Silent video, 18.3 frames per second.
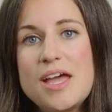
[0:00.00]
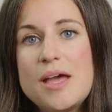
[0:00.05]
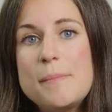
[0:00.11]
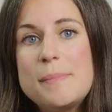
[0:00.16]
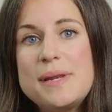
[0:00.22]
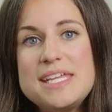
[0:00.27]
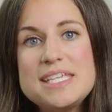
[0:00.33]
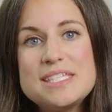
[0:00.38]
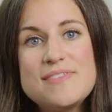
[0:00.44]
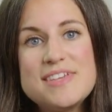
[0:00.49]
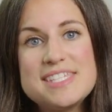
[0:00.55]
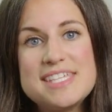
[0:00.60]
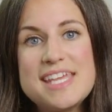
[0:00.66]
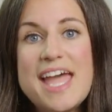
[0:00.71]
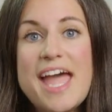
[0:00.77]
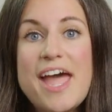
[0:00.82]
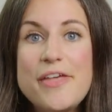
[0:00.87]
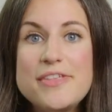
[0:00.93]
please
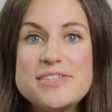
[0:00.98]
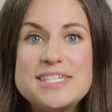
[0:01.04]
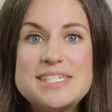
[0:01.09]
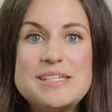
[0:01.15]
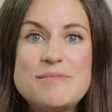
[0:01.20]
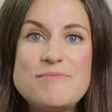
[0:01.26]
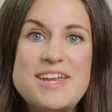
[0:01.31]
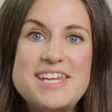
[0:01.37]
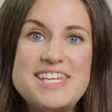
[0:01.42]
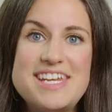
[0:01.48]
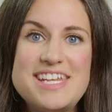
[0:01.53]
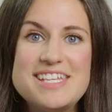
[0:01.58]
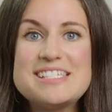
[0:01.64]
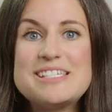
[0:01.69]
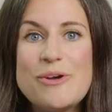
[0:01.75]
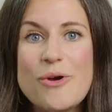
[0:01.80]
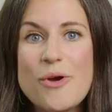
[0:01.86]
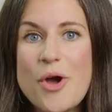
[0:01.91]
visit
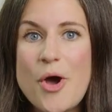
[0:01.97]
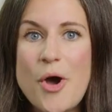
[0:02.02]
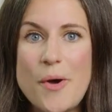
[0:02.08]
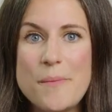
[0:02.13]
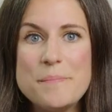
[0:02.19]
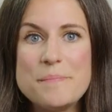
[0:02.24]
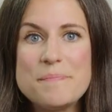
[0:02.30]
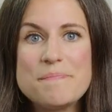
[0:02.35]
healthsystemreadiness.com.